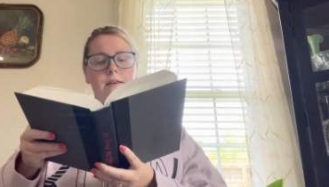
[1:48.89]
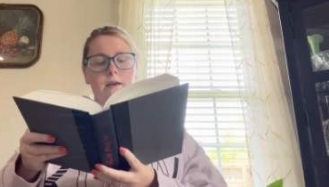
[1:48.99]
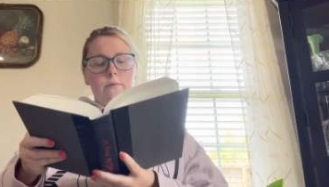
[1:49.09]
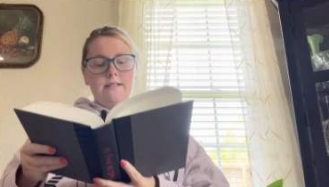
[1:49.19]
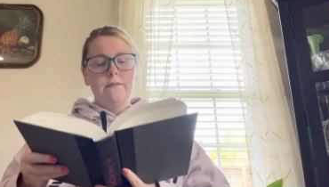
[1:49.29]

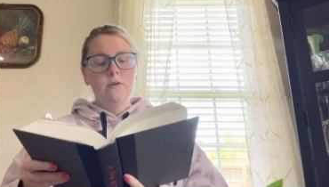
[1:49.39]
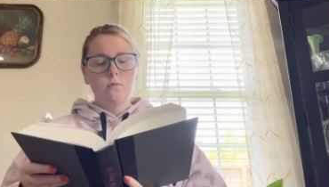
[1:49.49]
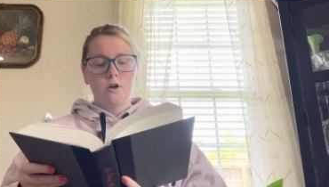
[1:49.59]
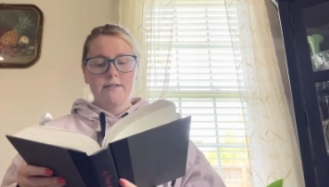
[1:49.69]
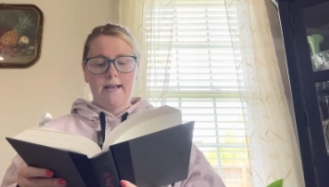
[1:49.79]
It was even
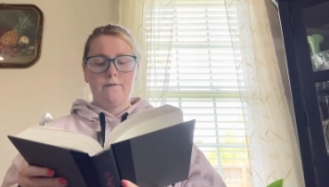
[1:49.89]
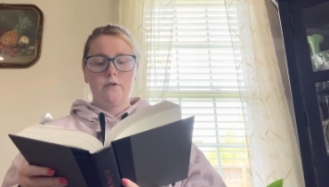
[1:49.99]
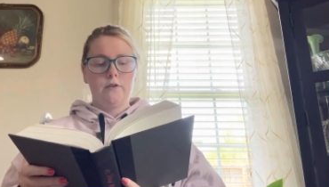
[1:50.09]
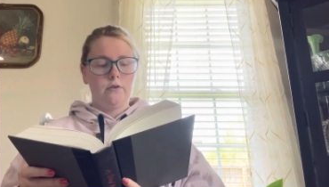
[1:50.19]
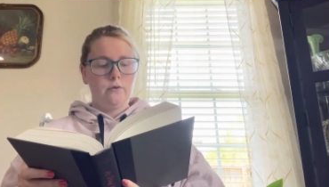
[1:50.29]
worse after
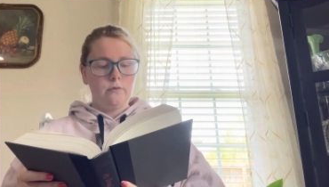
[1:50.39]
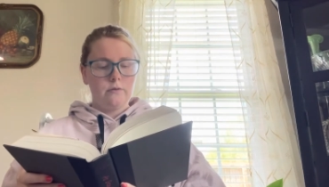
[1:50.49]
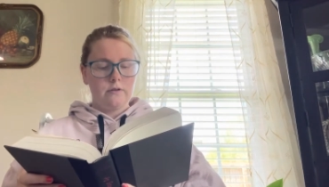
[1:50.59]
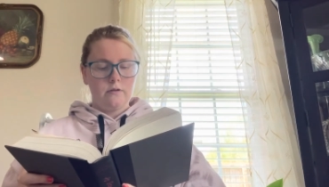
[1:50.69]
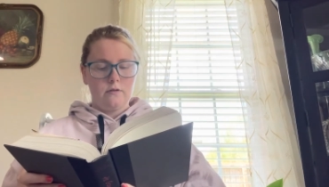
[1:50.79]
the
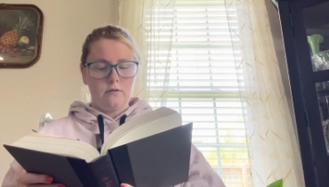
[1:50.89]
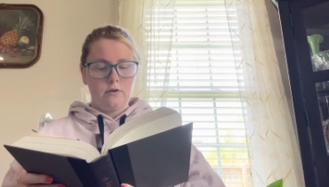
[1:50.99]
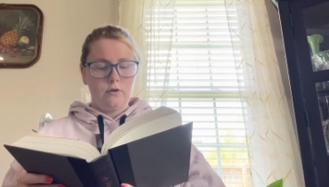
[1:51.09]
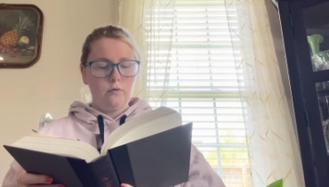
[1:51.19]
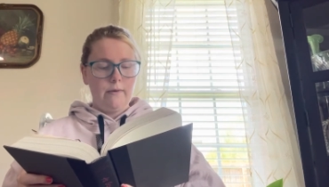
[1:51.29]
news
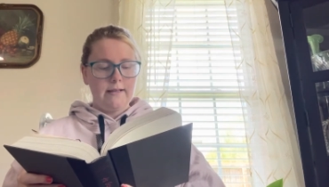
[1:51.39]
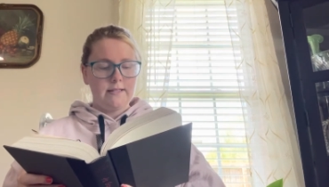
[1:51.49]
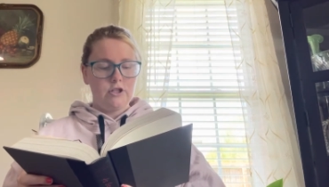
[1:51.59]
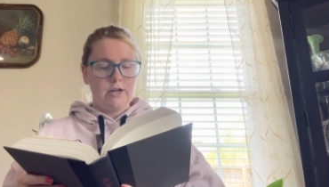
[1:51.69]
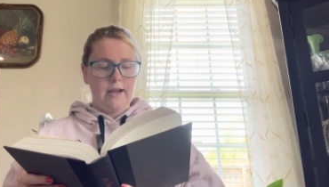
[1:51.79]
the new
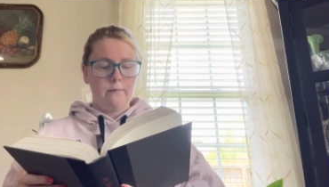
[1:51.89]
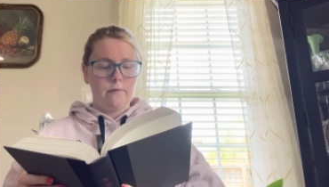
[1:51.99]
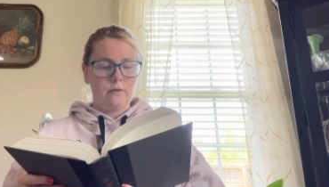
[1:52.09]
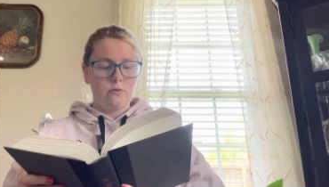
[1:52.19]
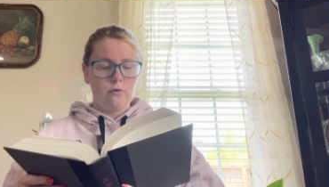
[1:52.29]
message came
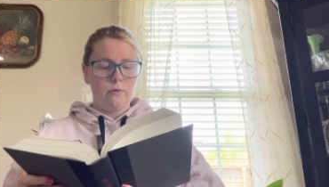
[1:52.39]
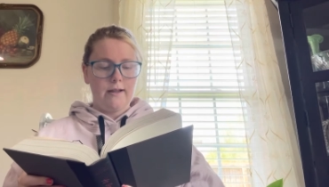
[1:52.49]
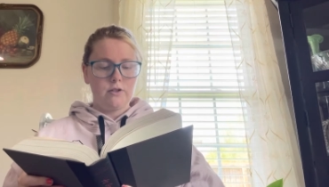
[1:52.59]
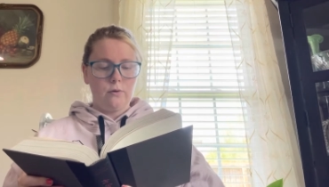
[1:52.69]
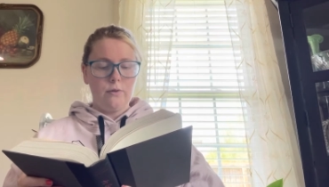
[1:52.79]
through
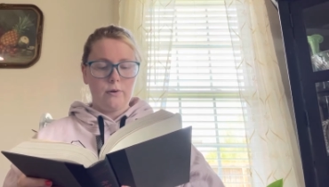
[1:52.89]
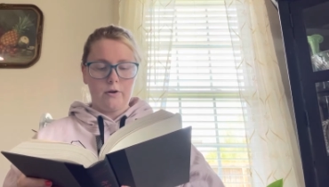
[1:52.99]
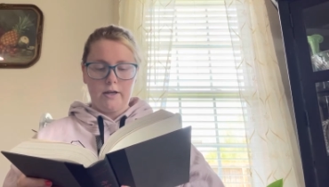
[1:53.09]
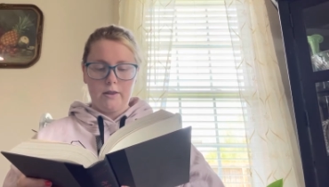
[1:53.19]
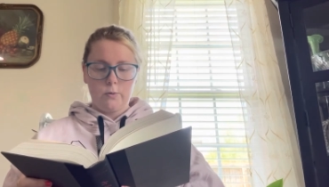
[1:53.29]
at
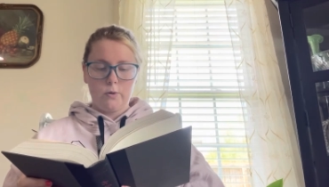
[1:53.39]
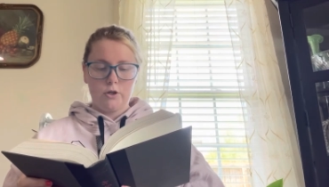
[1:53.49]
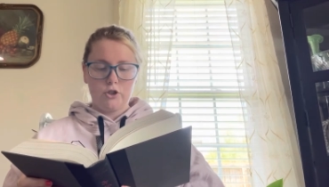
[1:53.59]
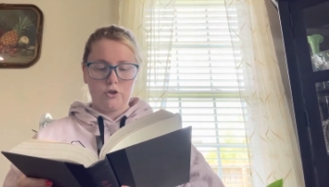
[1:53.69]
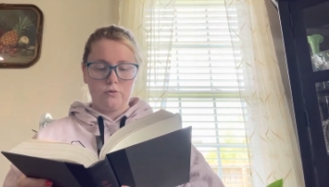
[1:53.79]
2.30, the
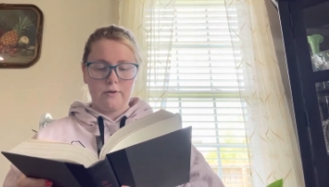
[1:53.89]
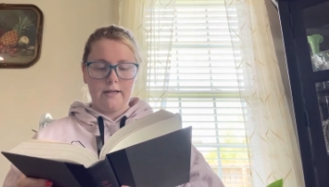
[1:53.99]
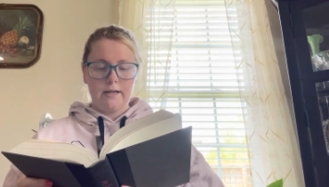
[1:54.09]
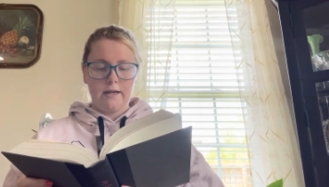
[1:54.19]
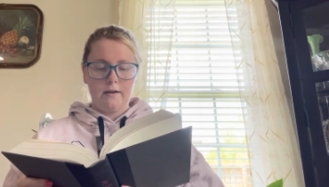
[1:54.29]
word
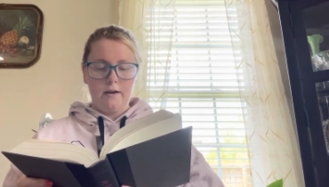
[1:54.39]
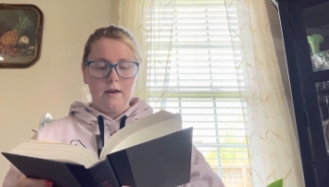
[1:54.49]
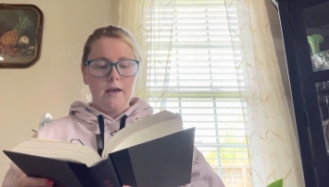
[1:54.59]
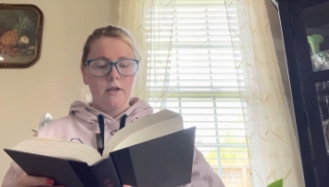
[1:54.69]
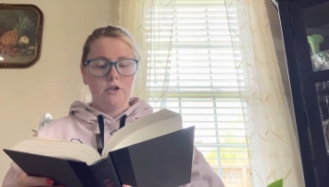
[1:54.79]
shrinking
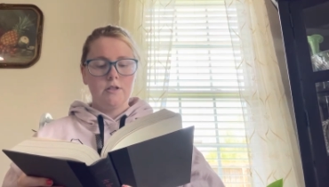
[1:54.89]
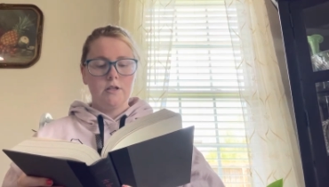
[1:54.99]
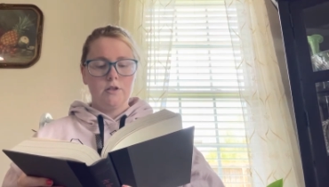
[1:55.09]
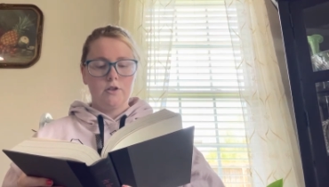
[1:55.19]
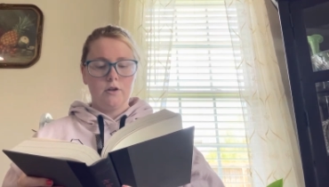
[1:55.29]

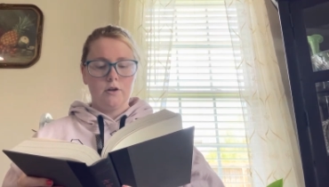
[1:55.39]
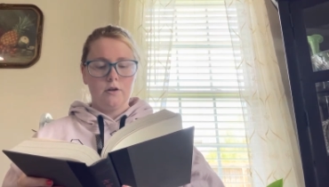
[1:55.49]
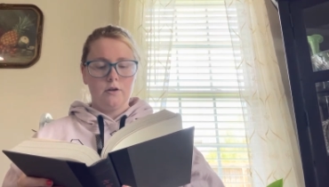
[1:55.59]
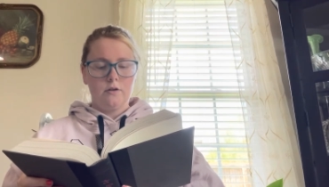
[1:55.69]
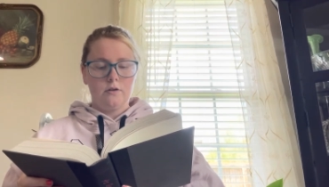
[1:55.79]
to her,